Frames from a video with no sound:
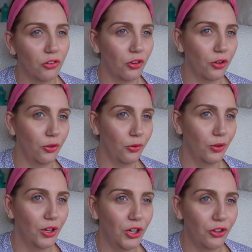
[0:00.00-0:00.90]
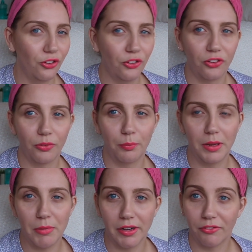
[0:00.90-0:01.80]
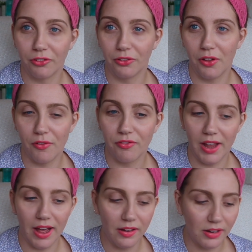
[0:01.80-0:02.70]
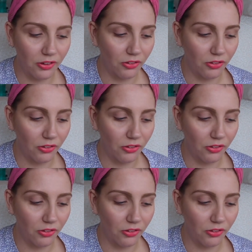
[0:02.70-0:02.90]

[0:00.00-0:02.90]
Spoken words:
So just be mindful of that.